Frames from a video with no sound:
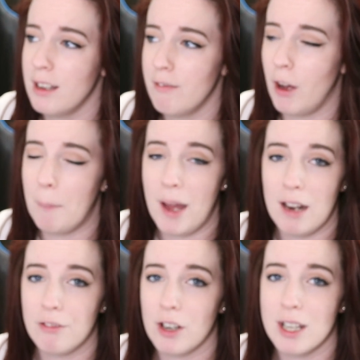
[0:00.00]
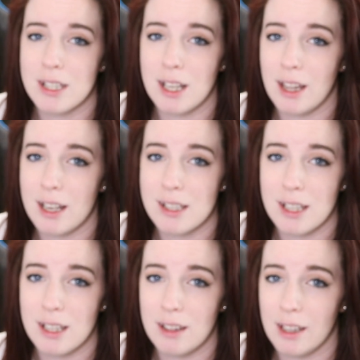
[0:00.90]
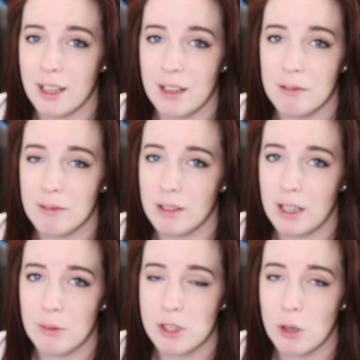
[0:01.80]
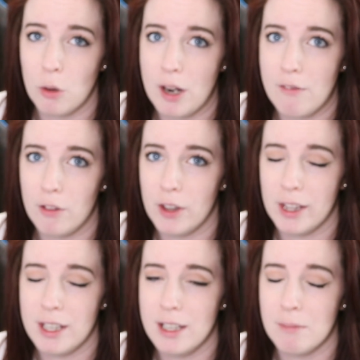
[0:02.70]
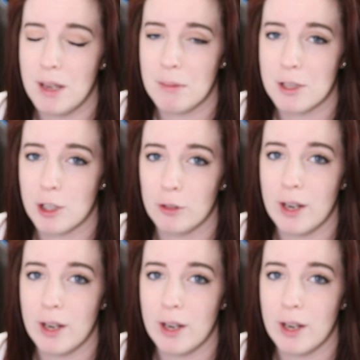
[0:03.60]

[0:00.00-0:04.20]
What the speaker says: felt bad for us and he let us in. Like, I was so grateful that he didn't make me turn